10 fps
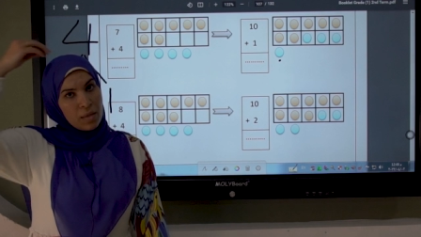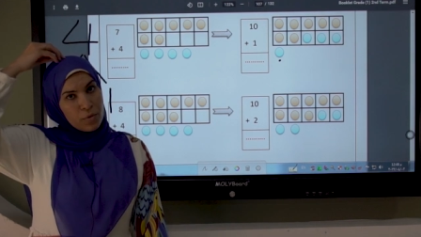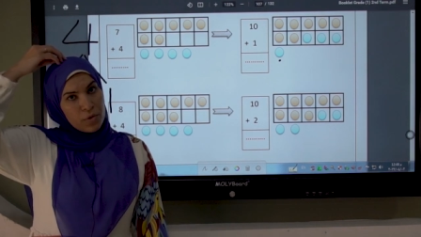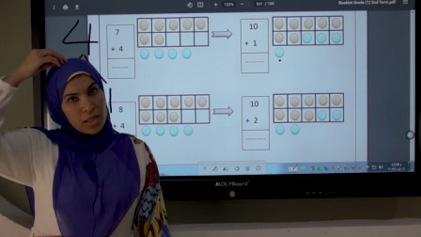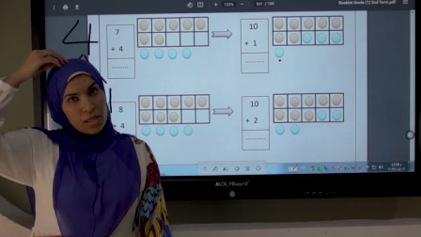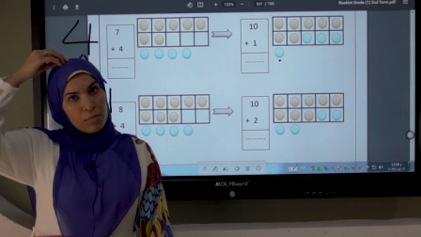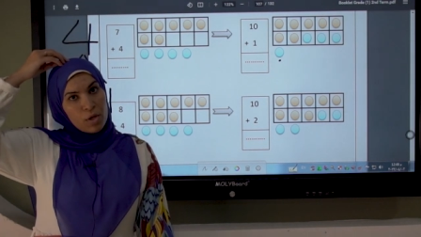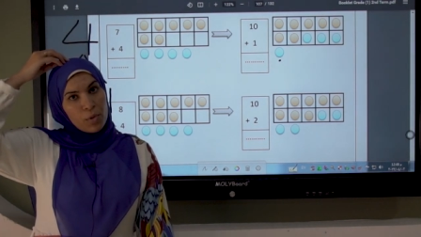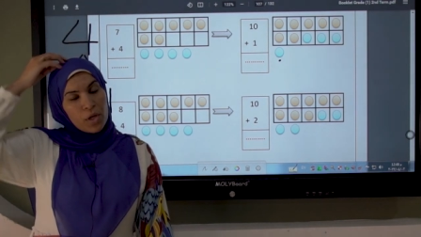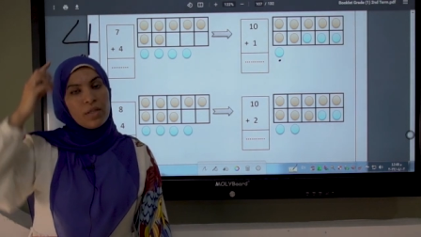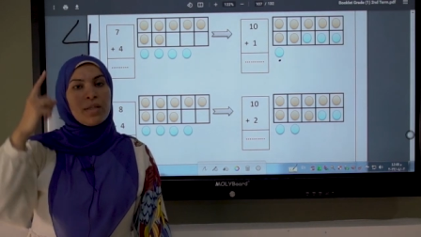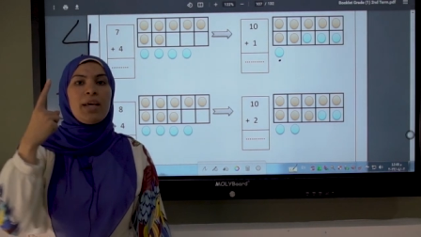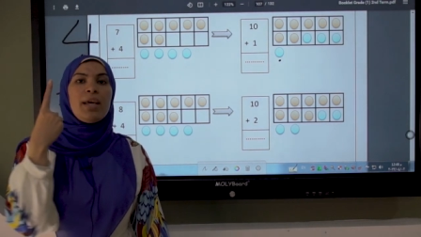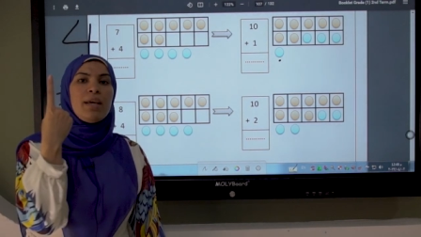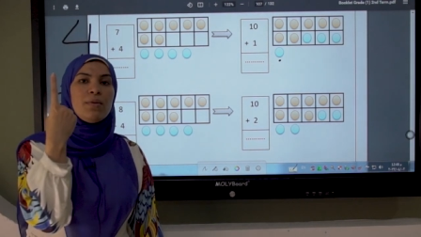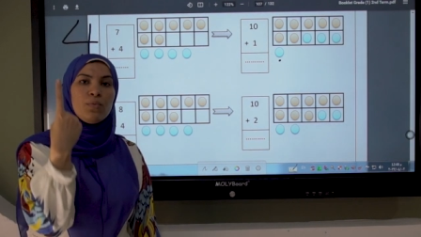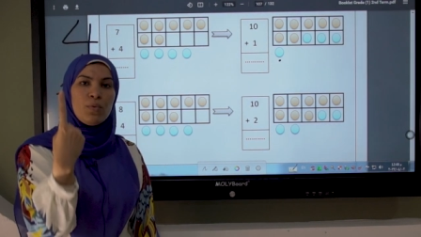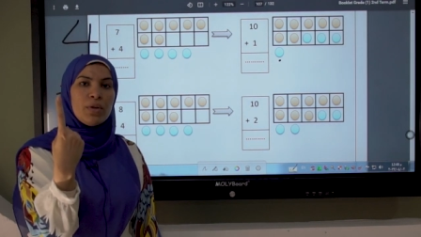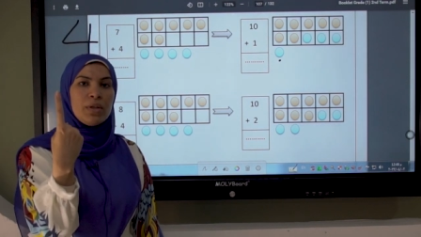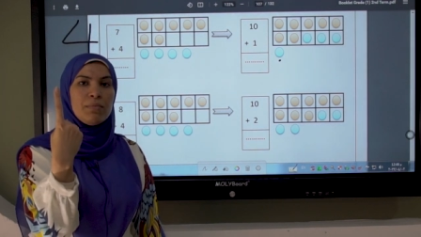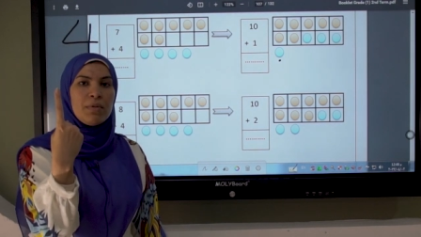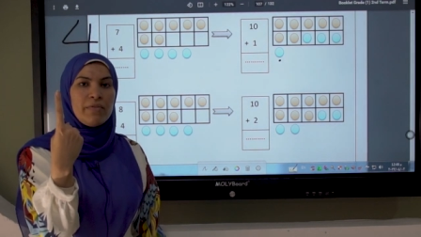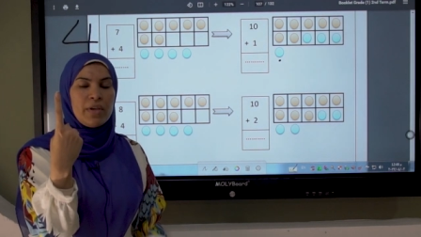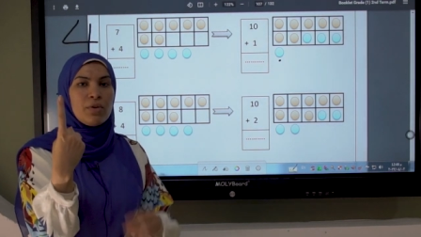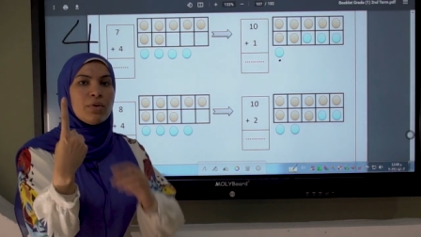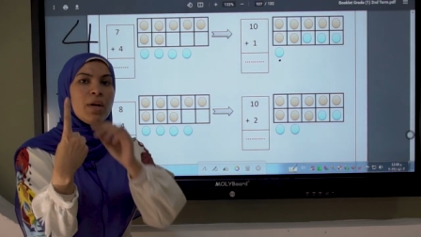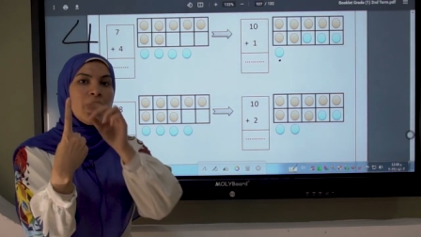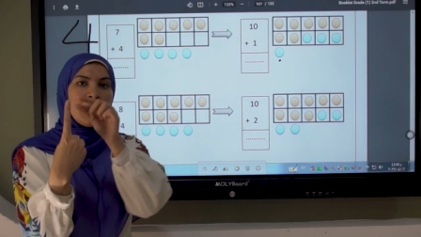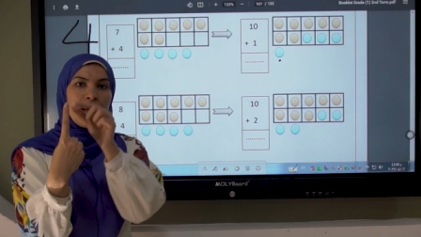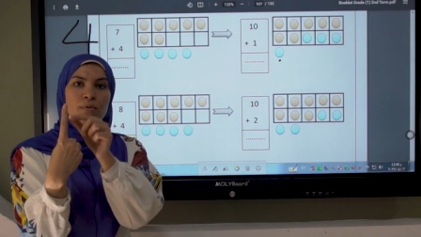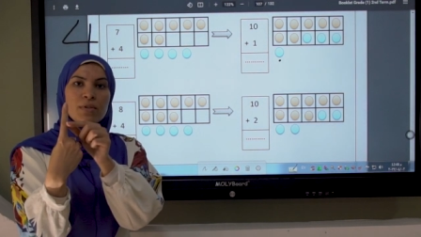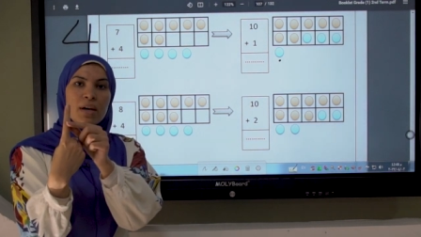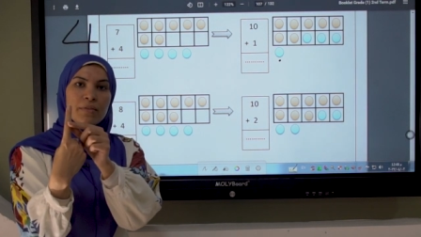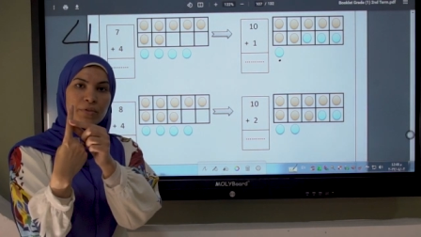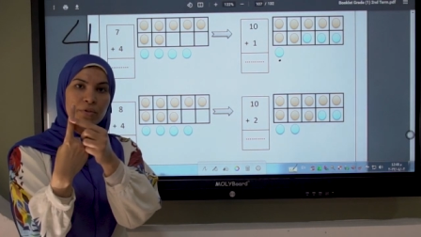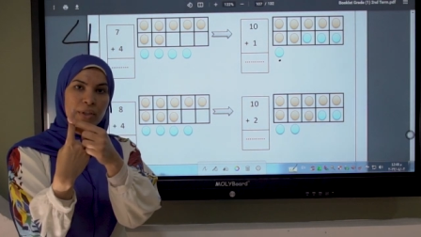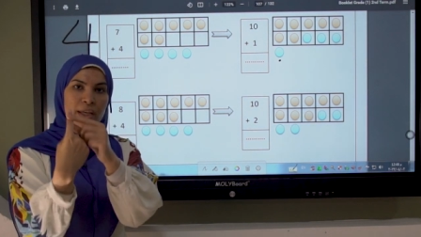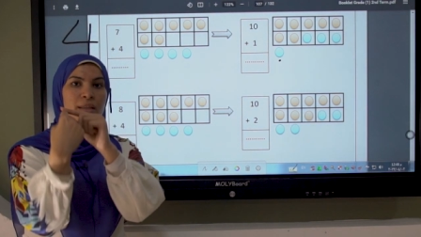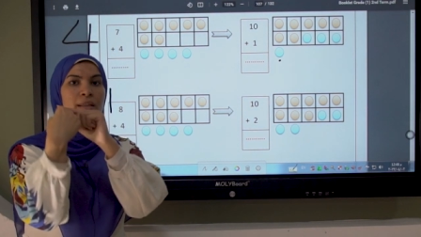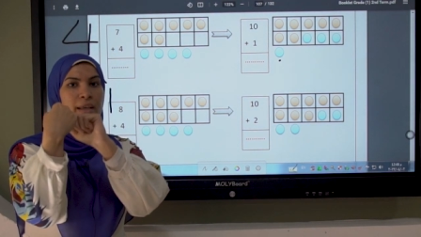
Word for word: put 10 in my mind and 1 in my finger. Count after 10,